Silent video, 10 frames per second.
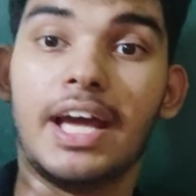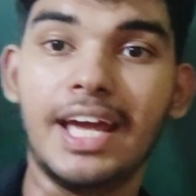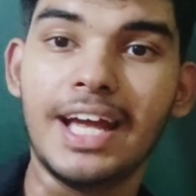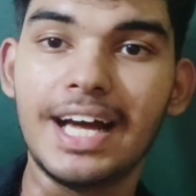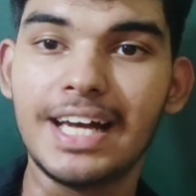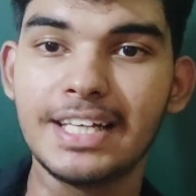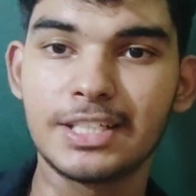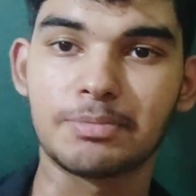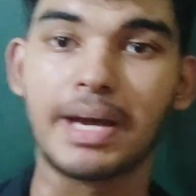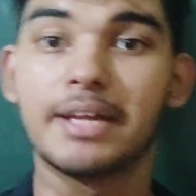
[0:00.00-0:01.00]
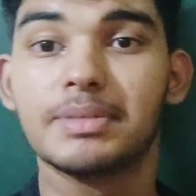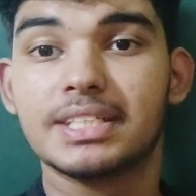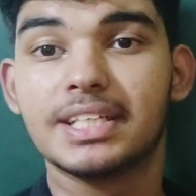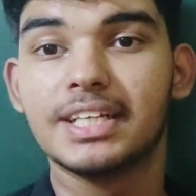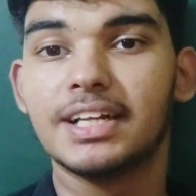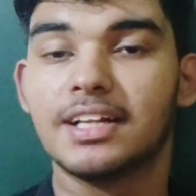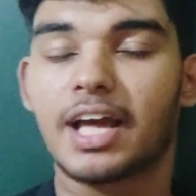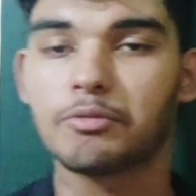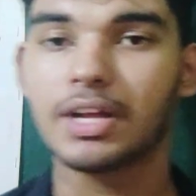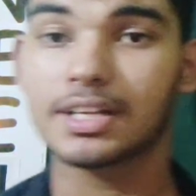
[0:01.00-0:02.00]
Hey guys, my name is Neel
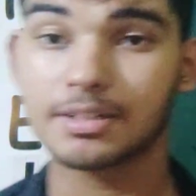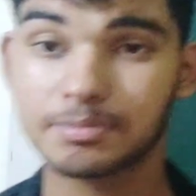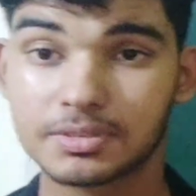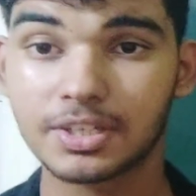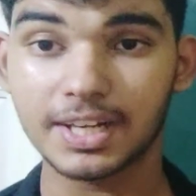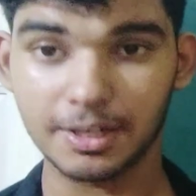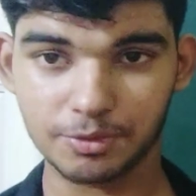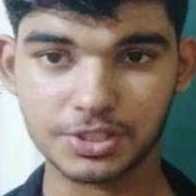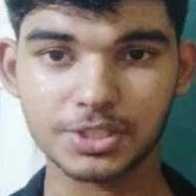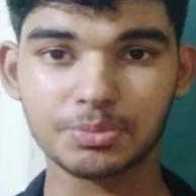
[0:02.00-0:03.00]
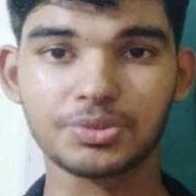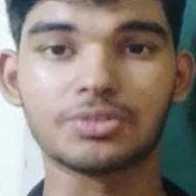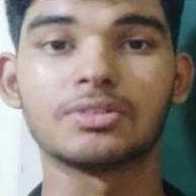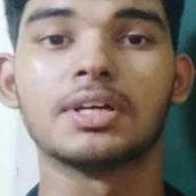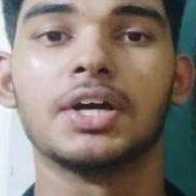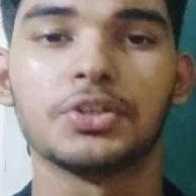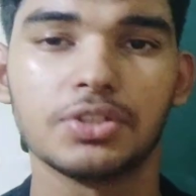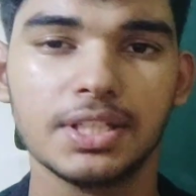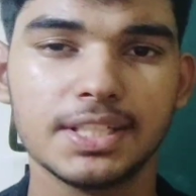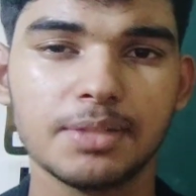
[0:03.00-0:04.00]
and welcome to Neel Workshop Zone. So
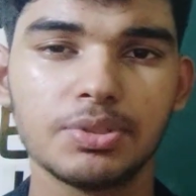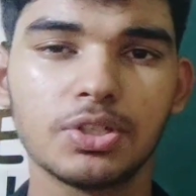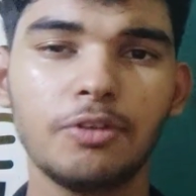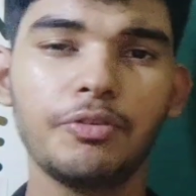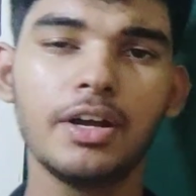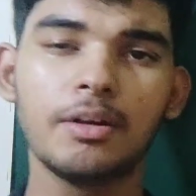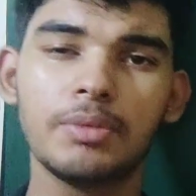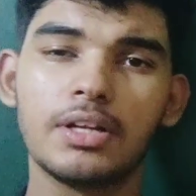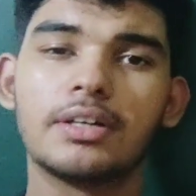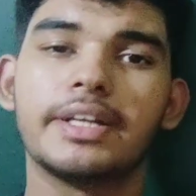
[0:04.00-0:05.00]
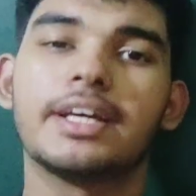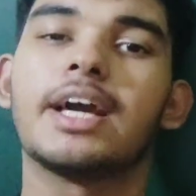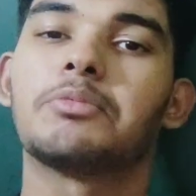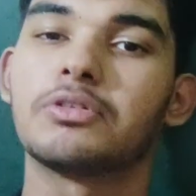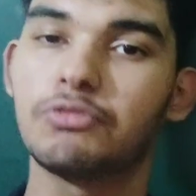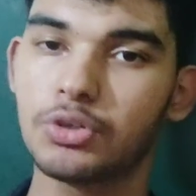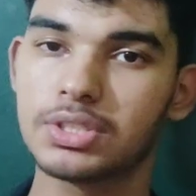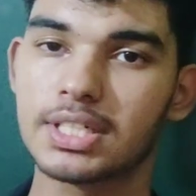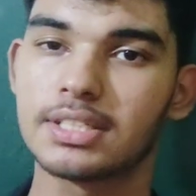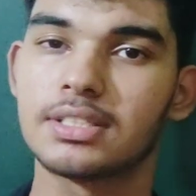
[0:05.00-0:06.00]
in this episode we will be learning about
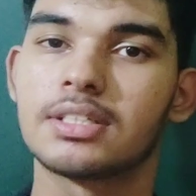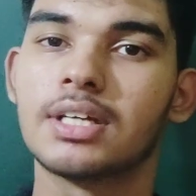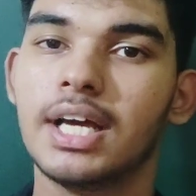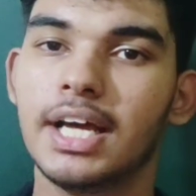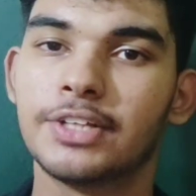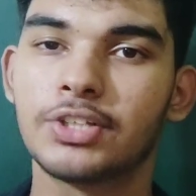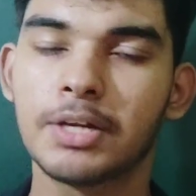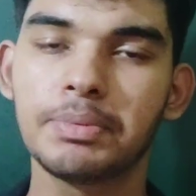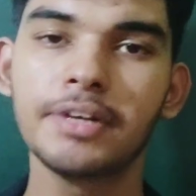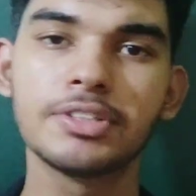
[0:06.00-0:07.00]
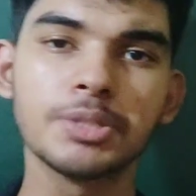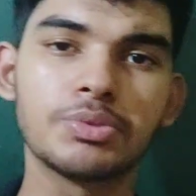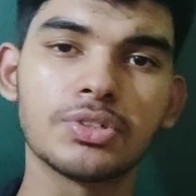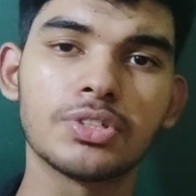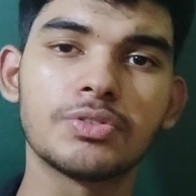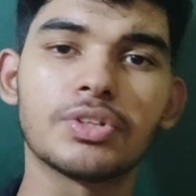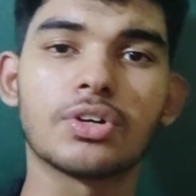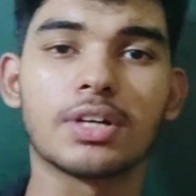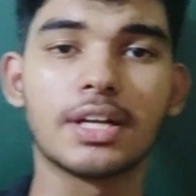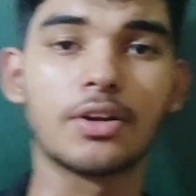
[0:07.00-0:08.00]
flowcharts. So in the previous episodes we
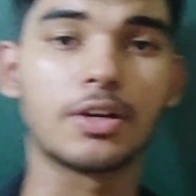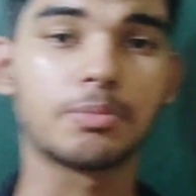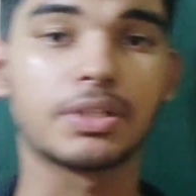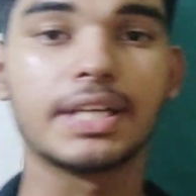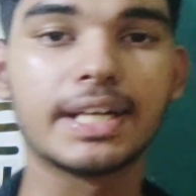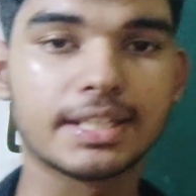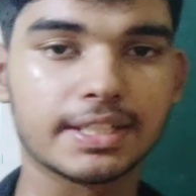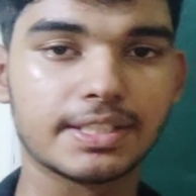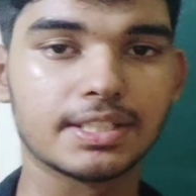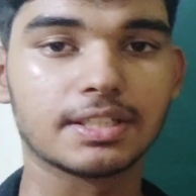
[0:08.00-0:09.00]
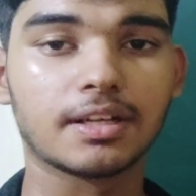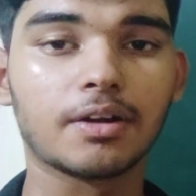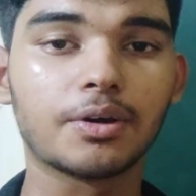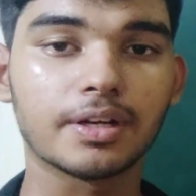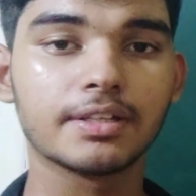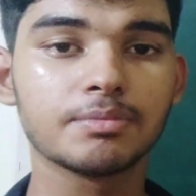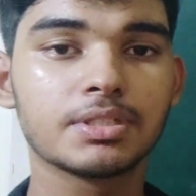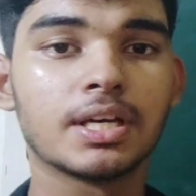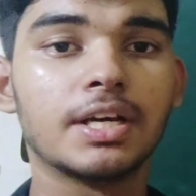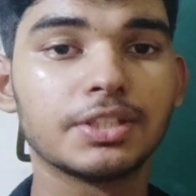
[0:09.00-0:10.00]
talked a lot about data structures and
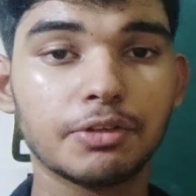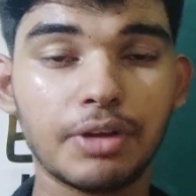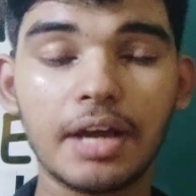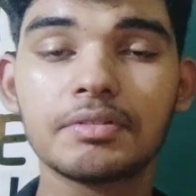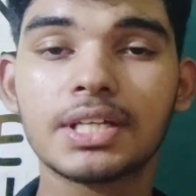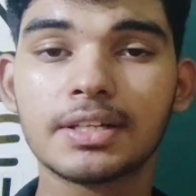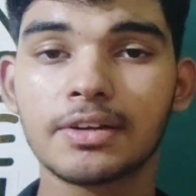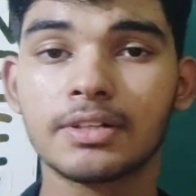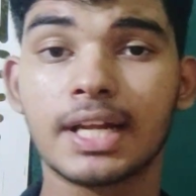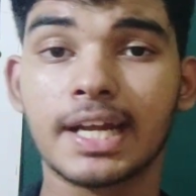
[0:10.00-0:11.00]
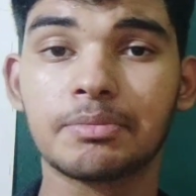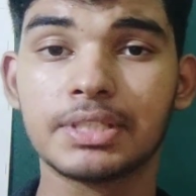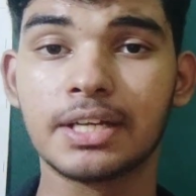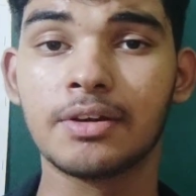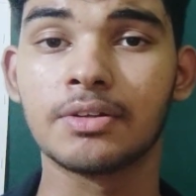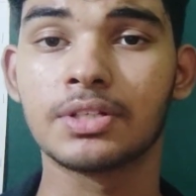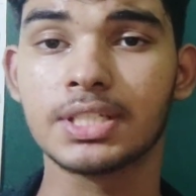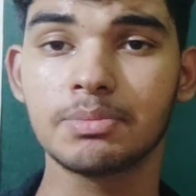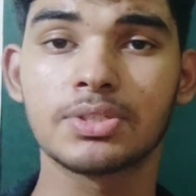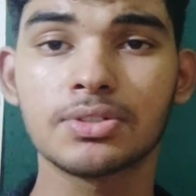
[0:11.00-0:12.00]
algorithms. So if you haven't checked it out, then recommend checking out those
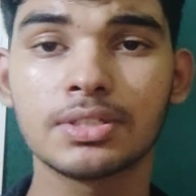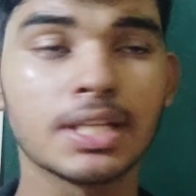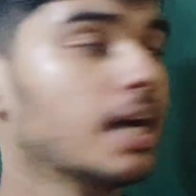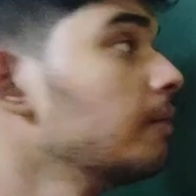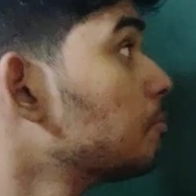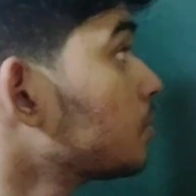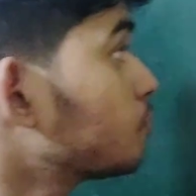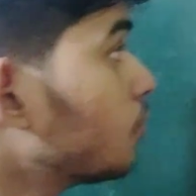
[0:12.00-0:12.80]
episodes because